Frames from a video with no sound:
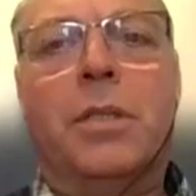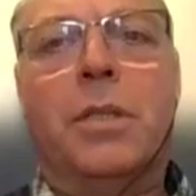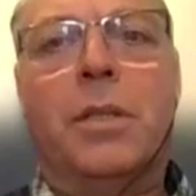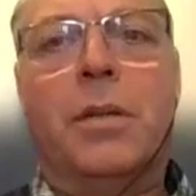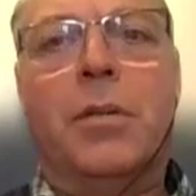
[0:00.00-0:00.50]

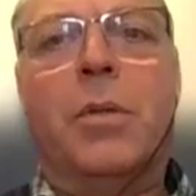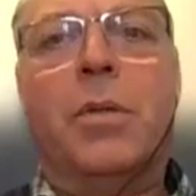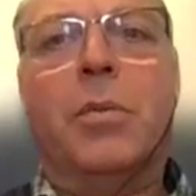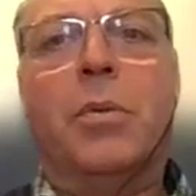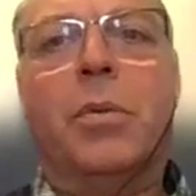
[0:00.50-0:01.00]
that
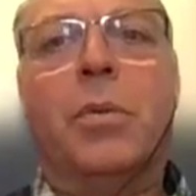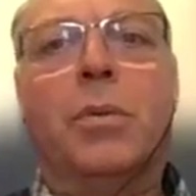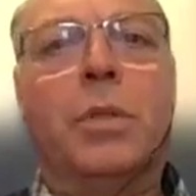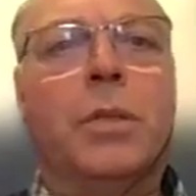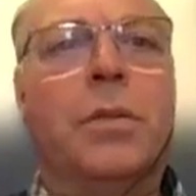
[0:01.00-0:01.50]
what one
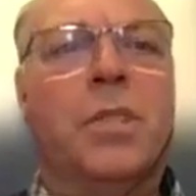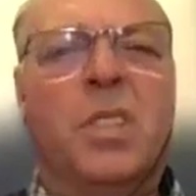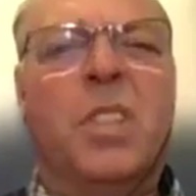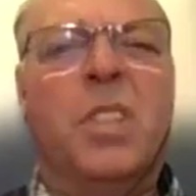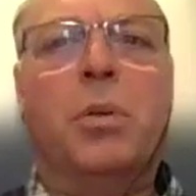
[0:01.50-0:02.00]
considers a
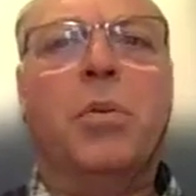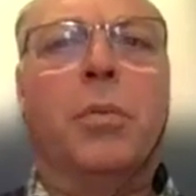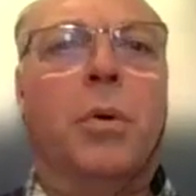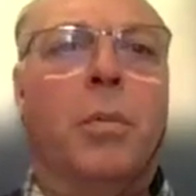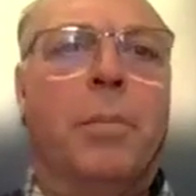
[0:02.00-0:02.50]
simple
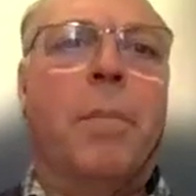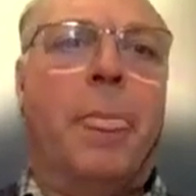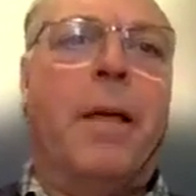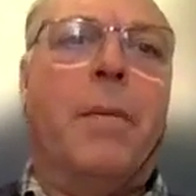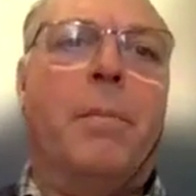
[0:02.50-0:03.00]
worm
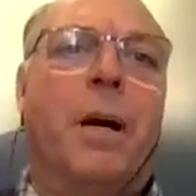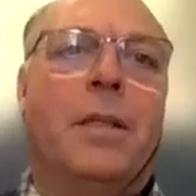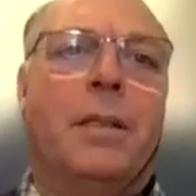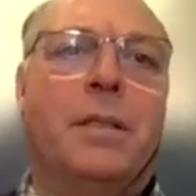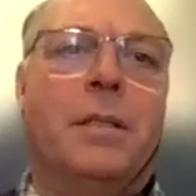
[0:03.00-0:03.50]

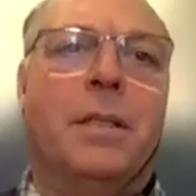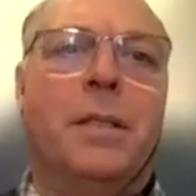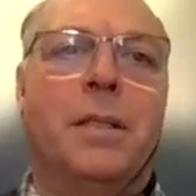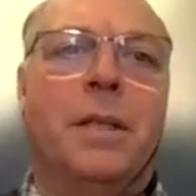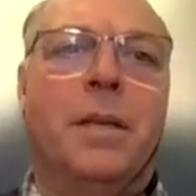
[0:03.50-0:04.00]
might
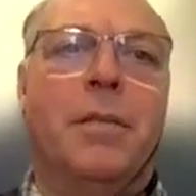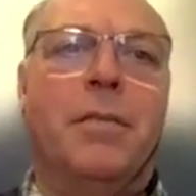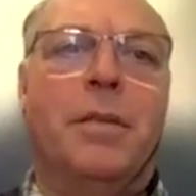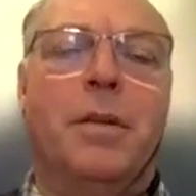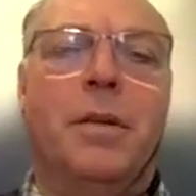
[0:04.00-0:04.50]
have
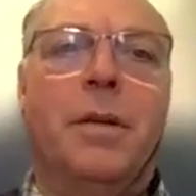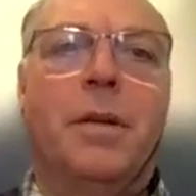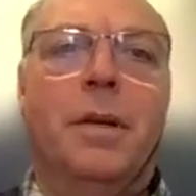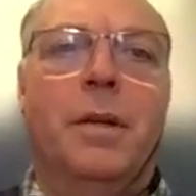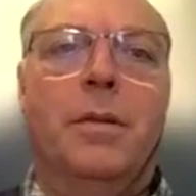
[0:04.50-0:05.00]

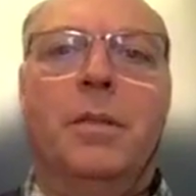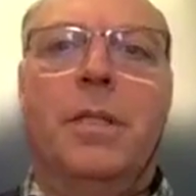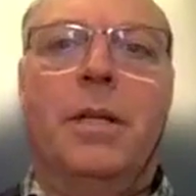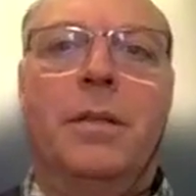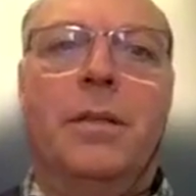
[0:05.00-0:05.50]

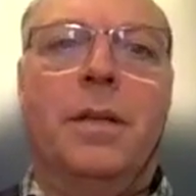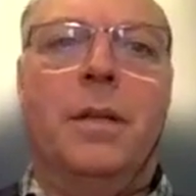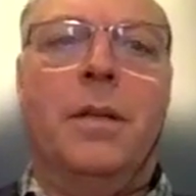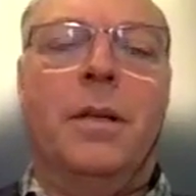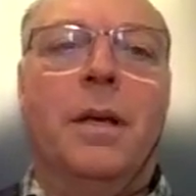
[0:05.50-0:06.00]
resulted
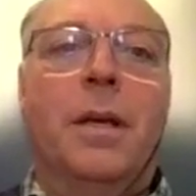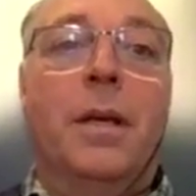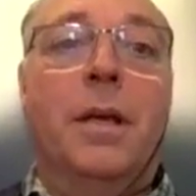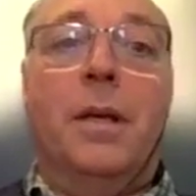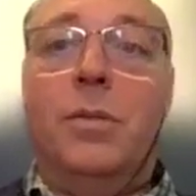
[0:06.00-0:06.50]
in.
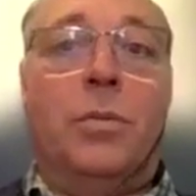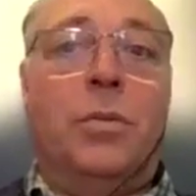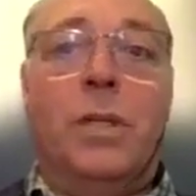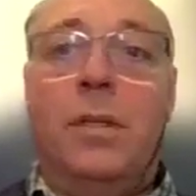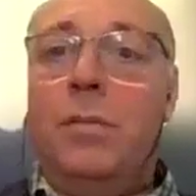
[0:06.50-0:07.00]
As you
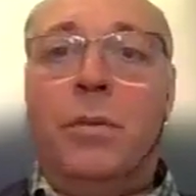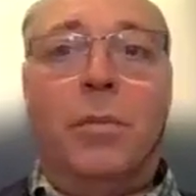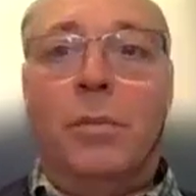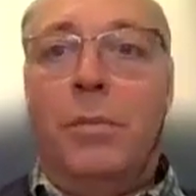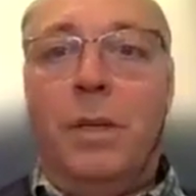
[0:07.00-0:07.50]
said,
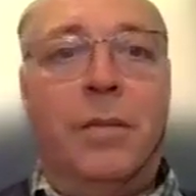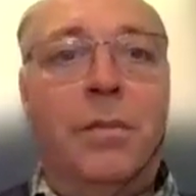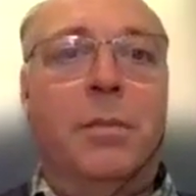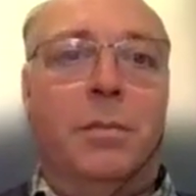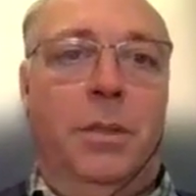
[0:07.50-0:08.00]
from
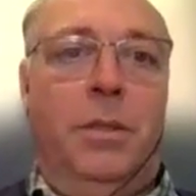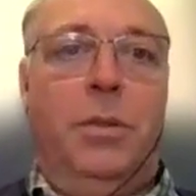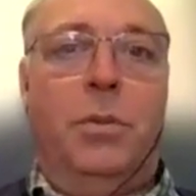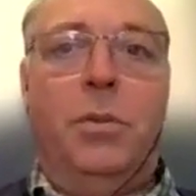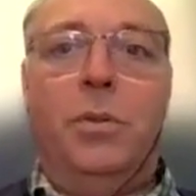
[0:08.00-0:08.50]
liver
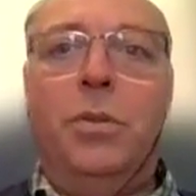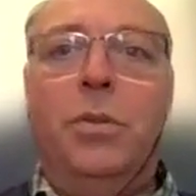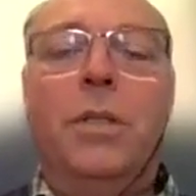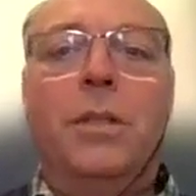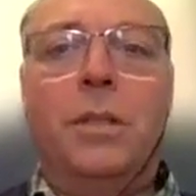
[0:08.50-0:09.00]
issues to
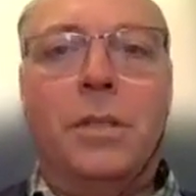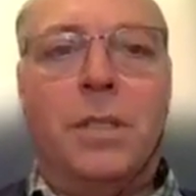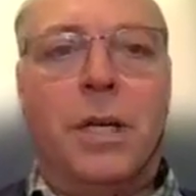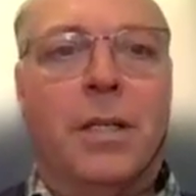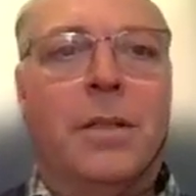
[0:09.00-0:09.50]

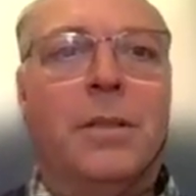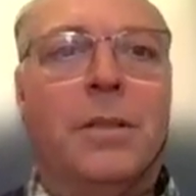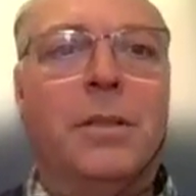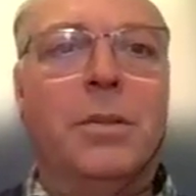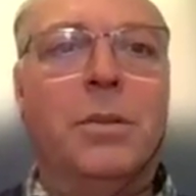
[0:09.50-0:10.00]
intestinal
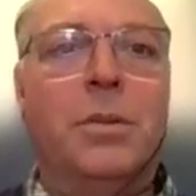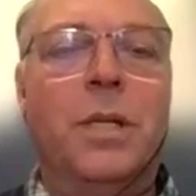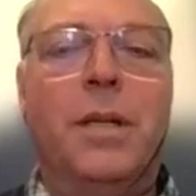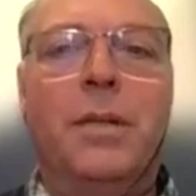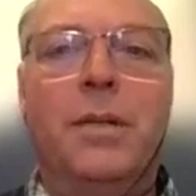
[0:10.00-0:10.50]
issues
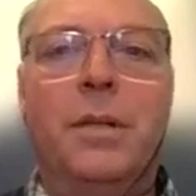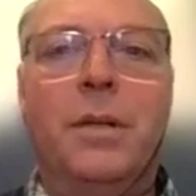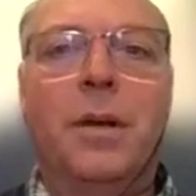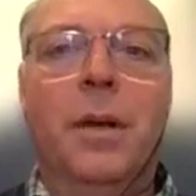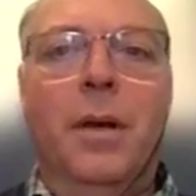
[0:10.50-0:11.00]
and
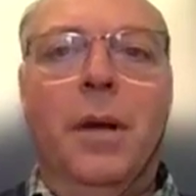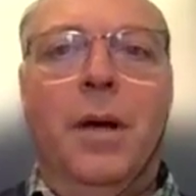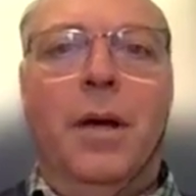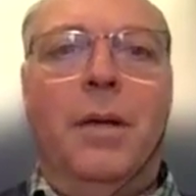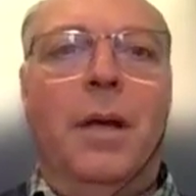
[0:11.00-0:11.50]

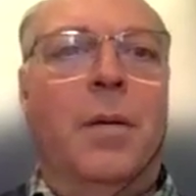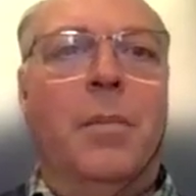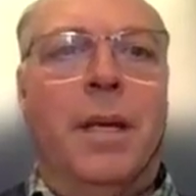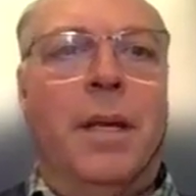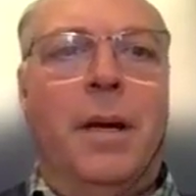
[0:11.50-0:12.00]

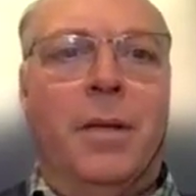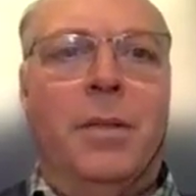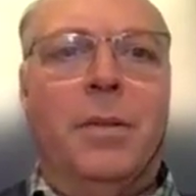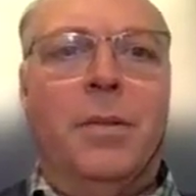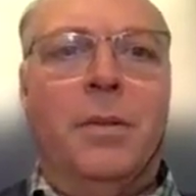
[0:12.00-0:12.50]
many
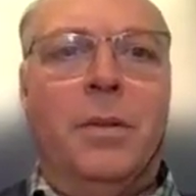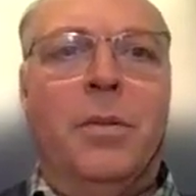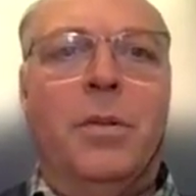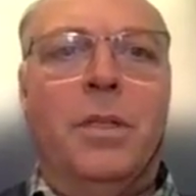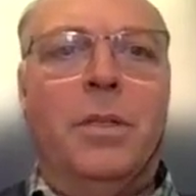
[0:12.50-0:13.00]
other
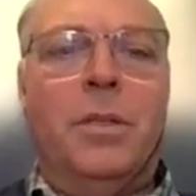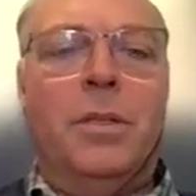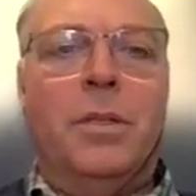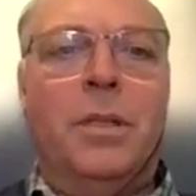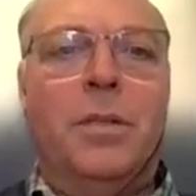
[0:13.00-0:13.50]
conditions
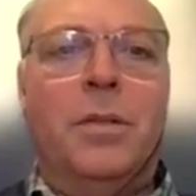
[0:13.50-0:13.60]
that